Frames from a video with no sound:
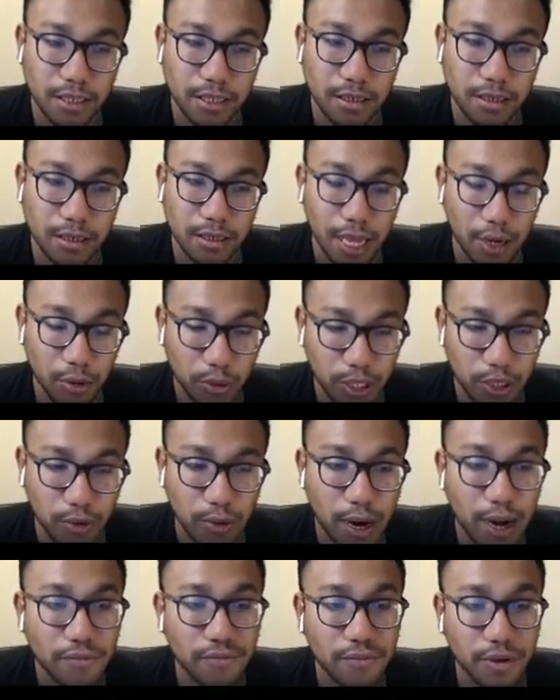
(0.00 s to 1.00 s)
equity
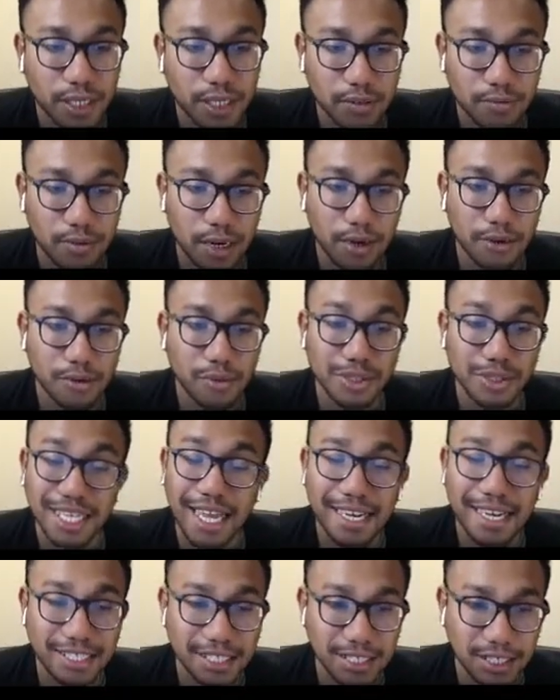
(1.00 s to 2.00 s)
crowdfunding round was
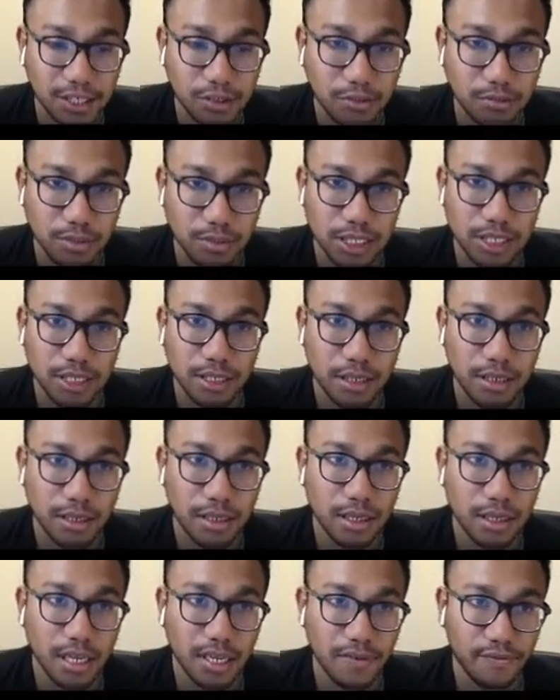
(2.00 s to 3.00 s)
actually to meet
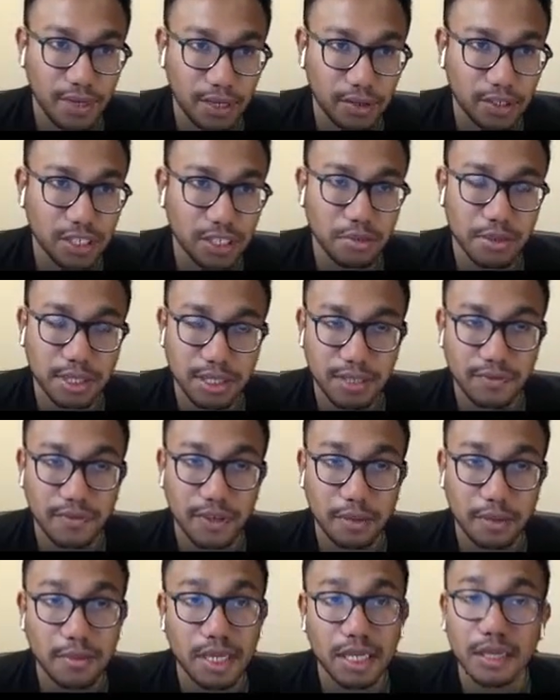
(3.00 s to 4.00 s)
a very
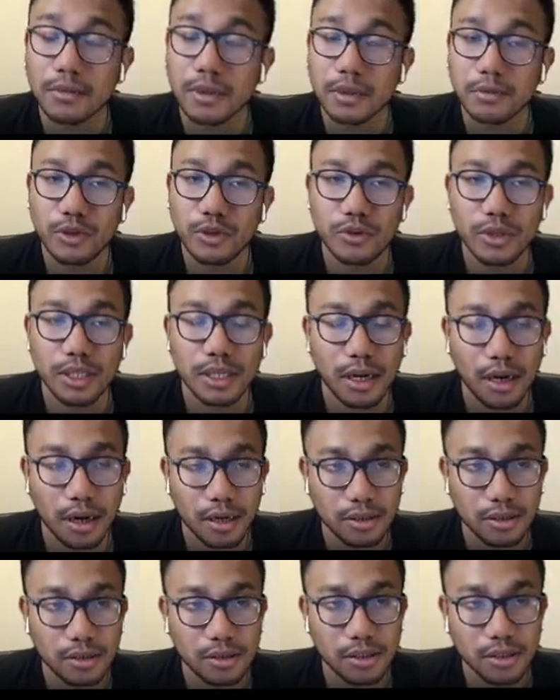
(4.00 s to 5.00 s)
specific minimum. You need
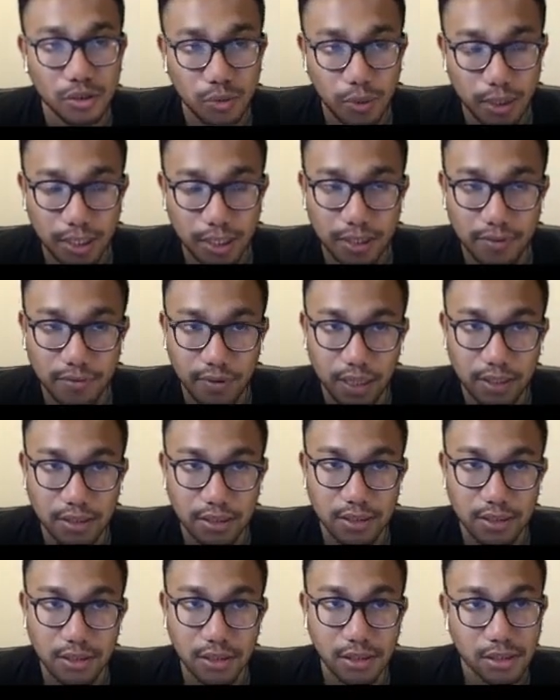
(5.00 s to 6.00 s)
120
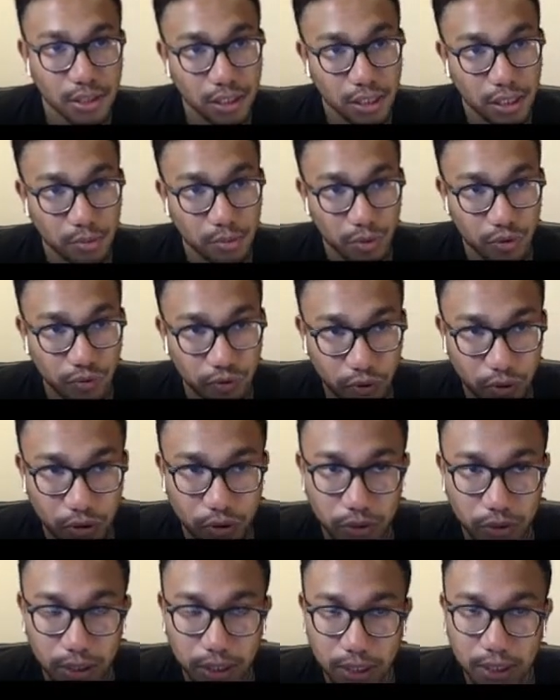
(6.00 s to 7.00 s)
investors before you
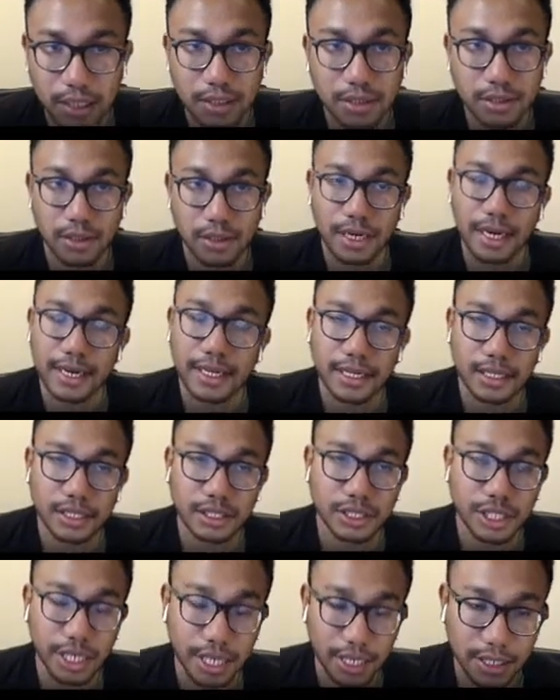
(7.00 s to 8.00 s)
could list on any
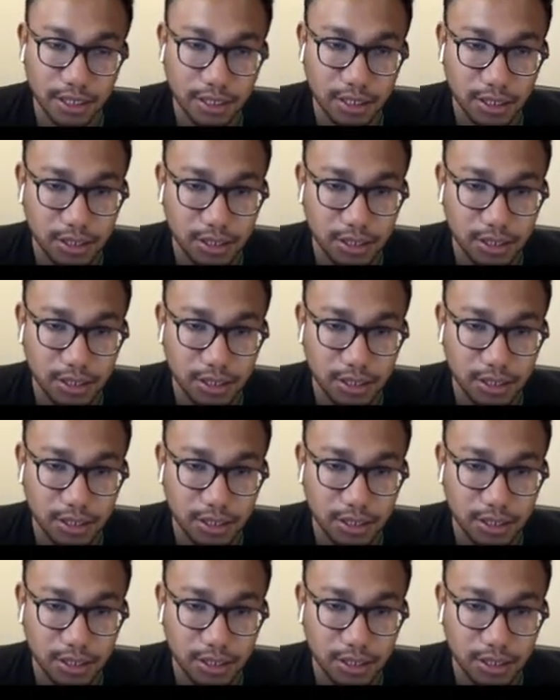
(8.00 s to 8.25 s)
exchange.